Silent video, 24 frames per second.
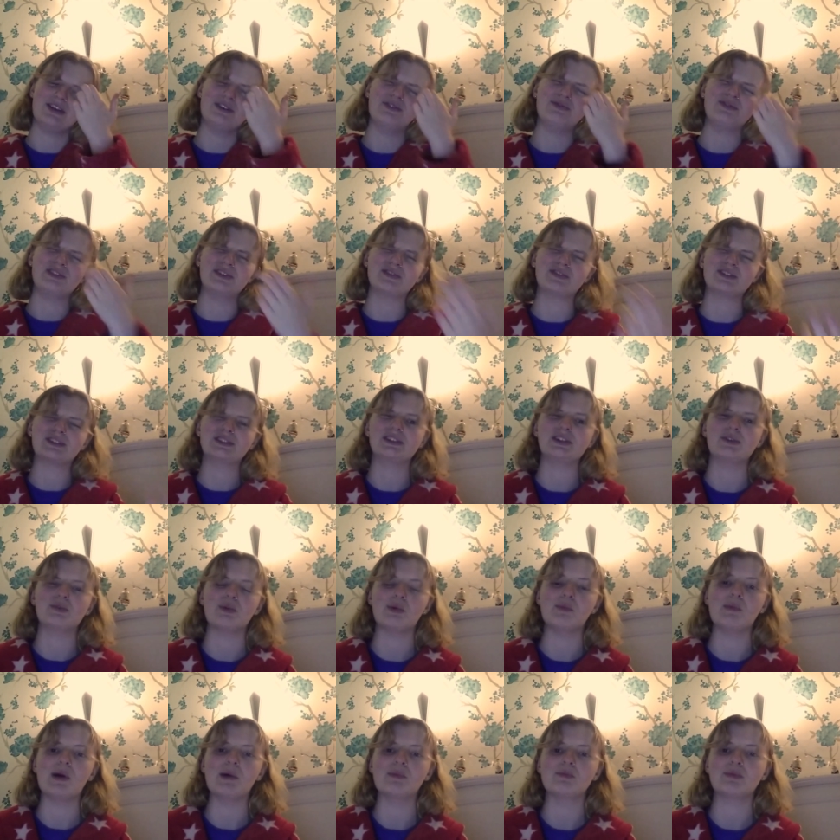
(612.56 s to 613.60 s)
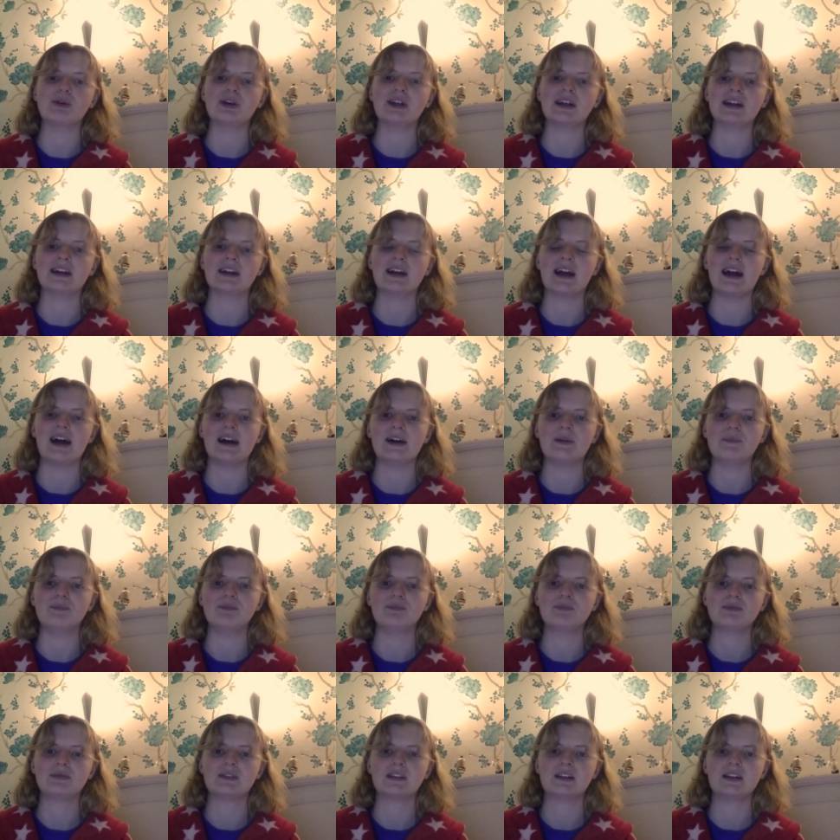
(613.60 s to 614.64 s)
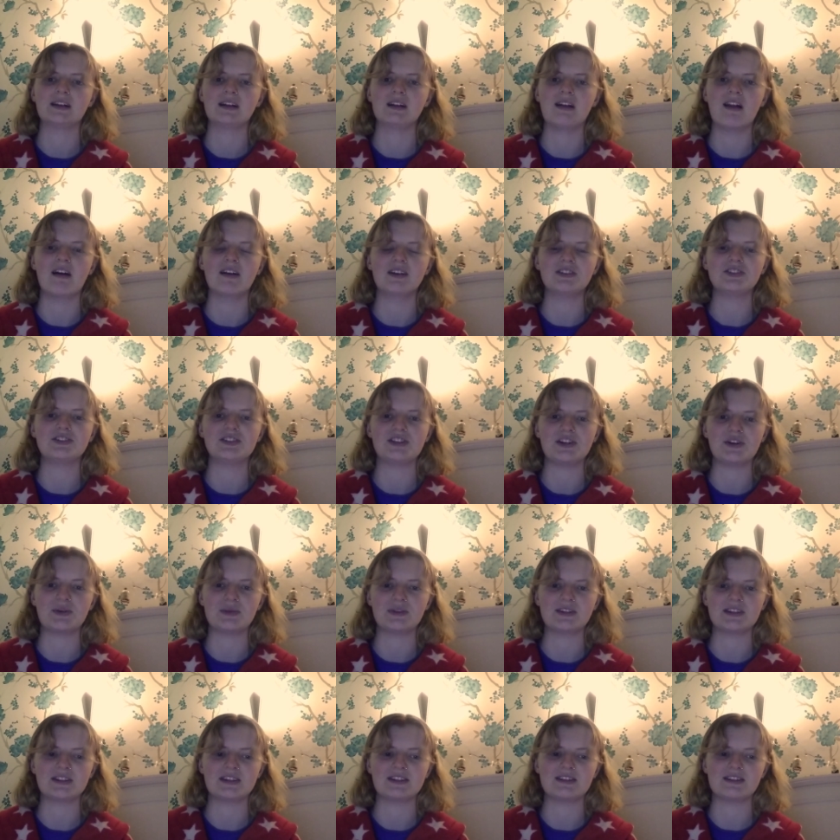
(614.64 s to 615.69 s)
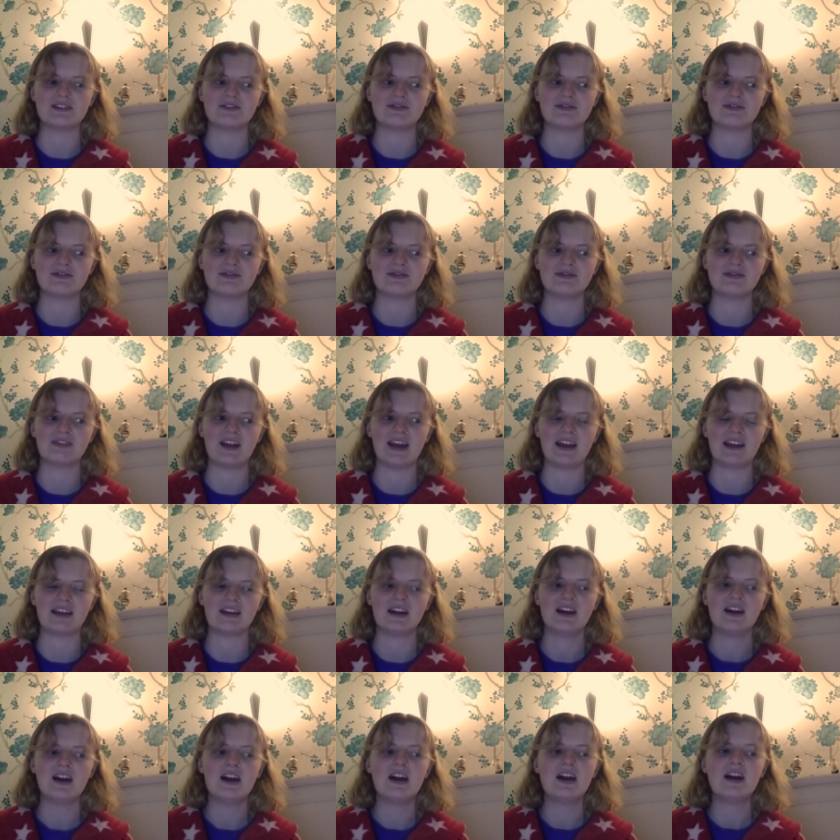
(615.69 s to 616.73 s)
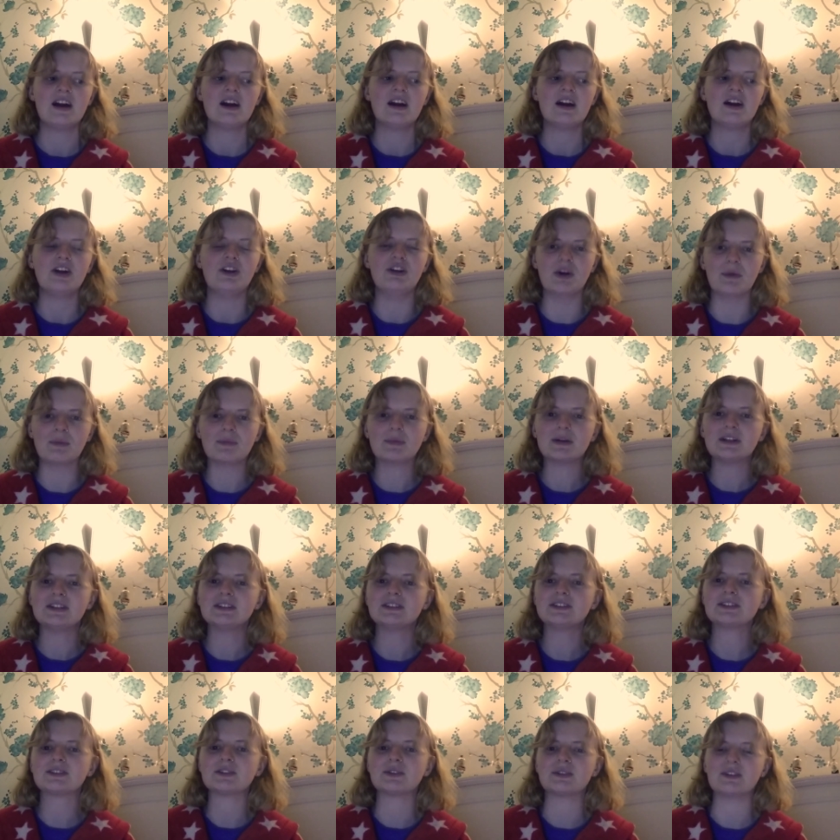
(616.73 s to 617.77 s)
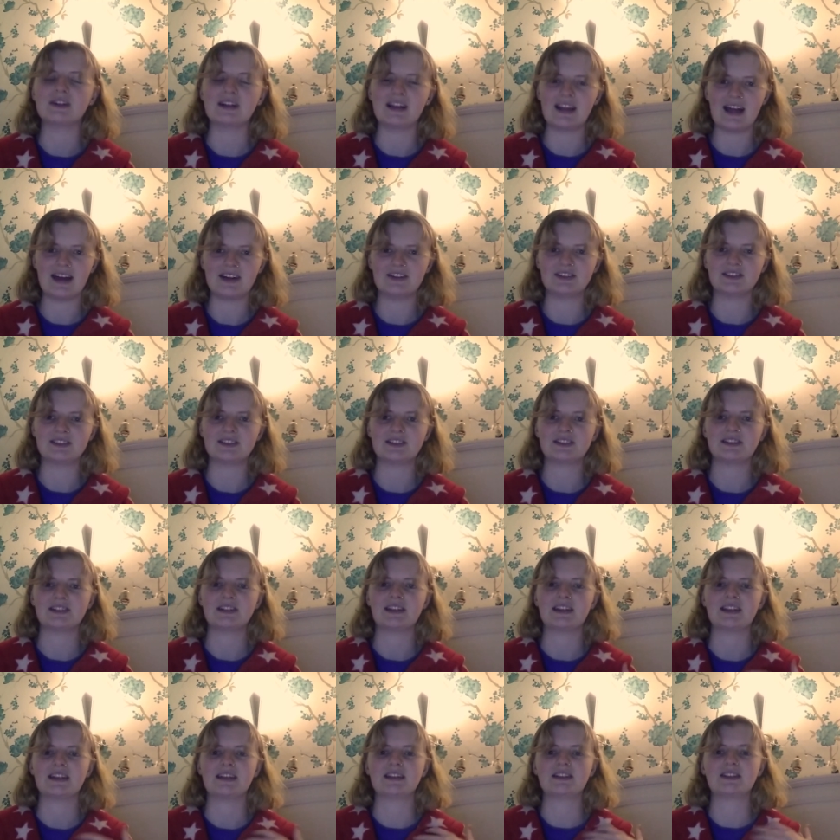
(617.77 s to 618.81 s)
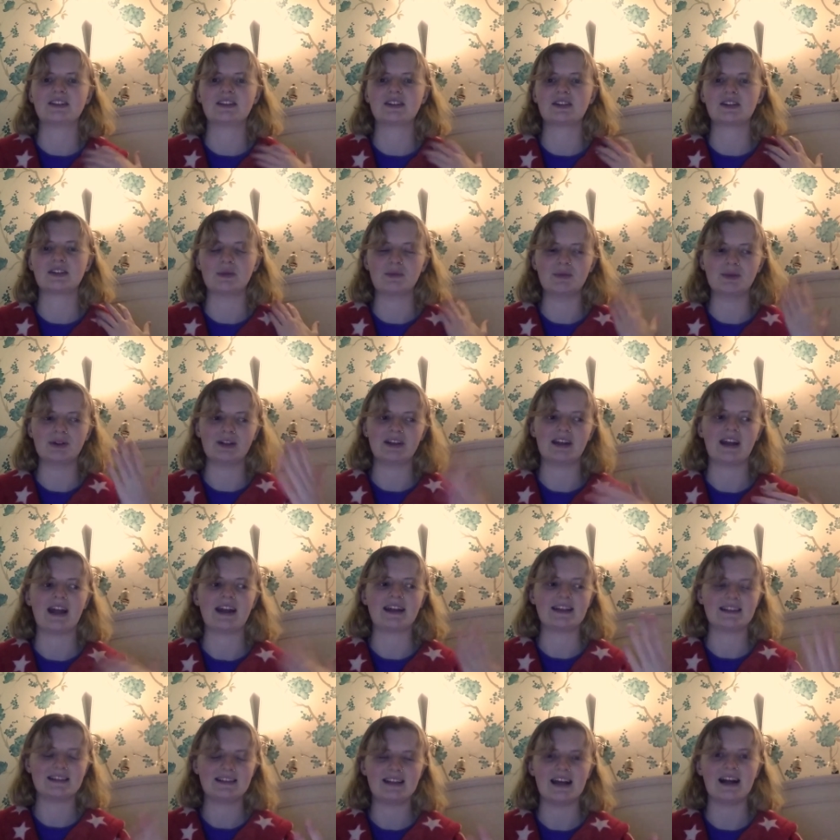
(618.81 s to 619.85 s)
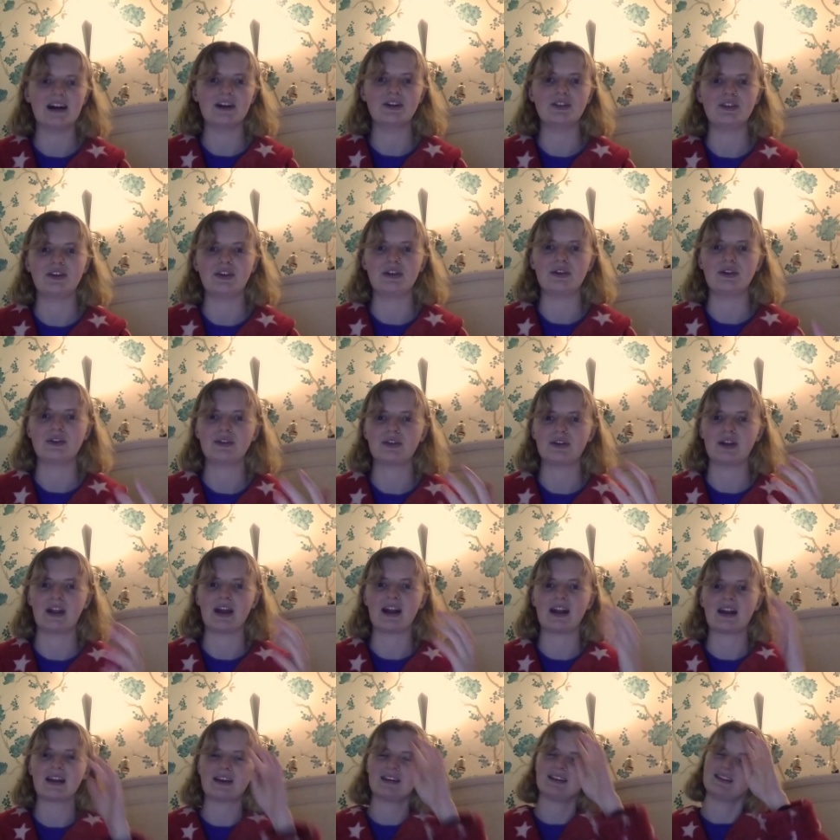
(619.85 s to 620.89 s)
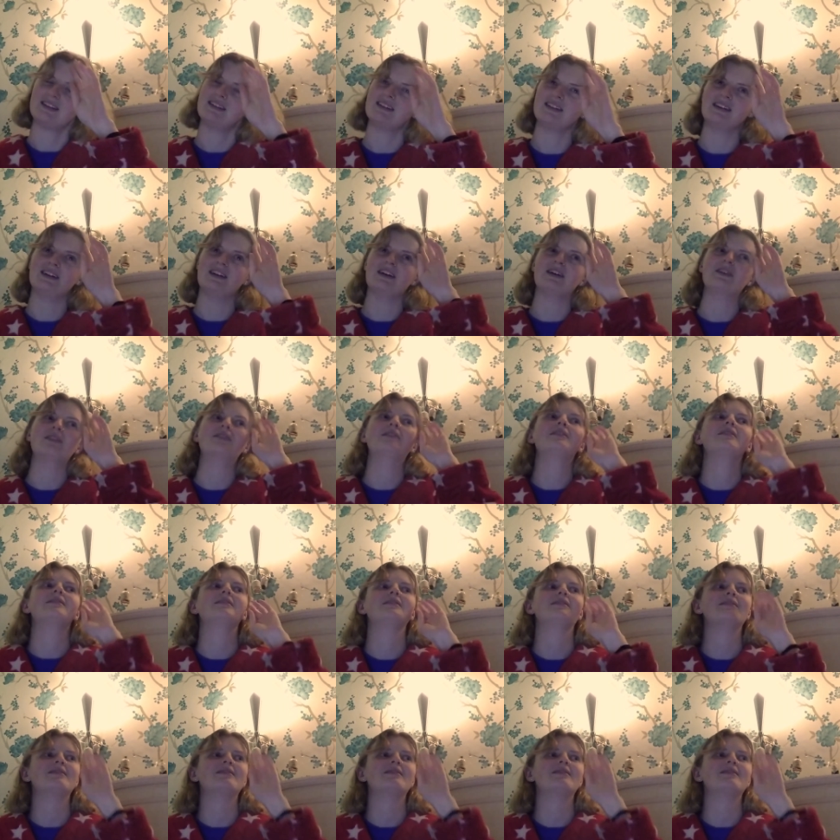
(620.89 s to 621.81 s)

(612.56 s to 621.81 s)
you've difficulty remembering um, large sequences of like numbers or letters that someone like tells you. So like, you know,